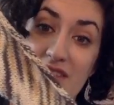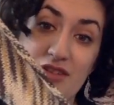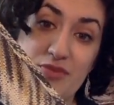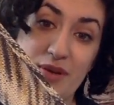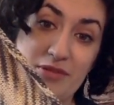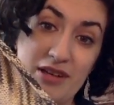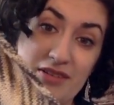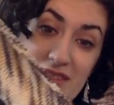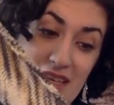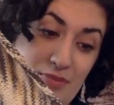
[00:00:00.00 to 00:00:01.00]
There's my
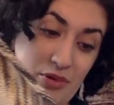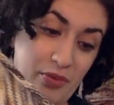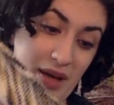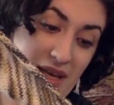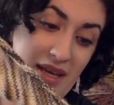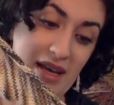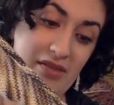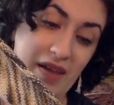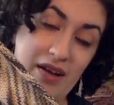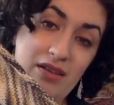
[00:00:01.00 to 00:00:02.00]
progress keeper way down
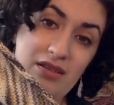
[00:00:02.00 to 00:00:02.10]
there.